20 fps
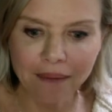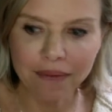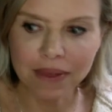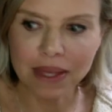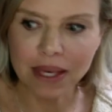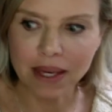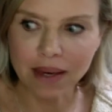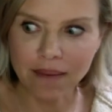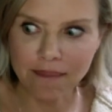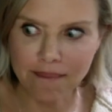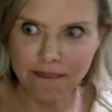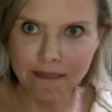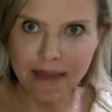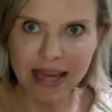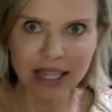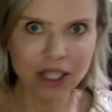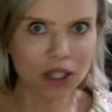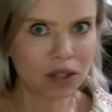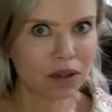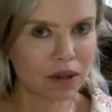the
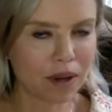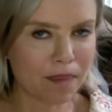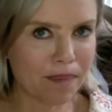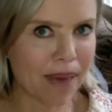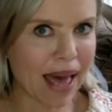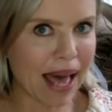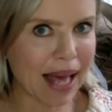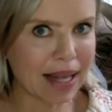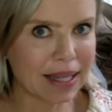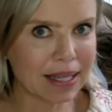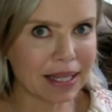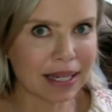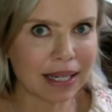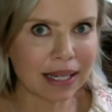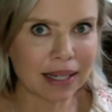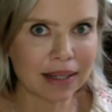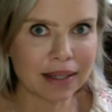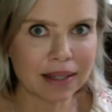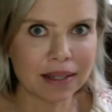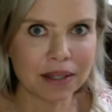mental capacity
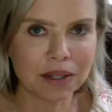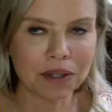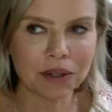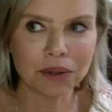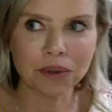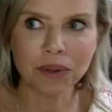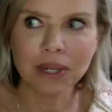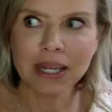to